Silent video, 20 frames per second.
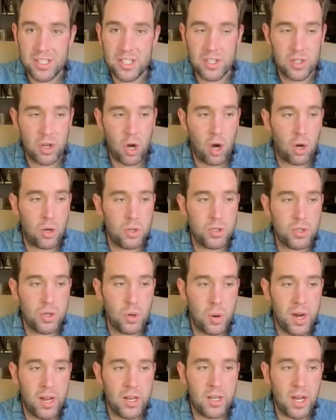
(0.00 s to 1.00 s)
is
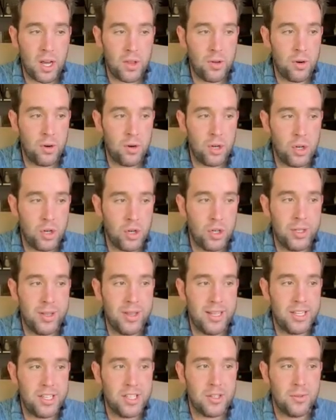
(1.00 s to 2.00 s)
also another good
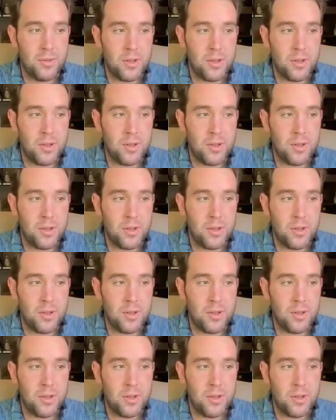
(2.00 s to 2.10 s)
list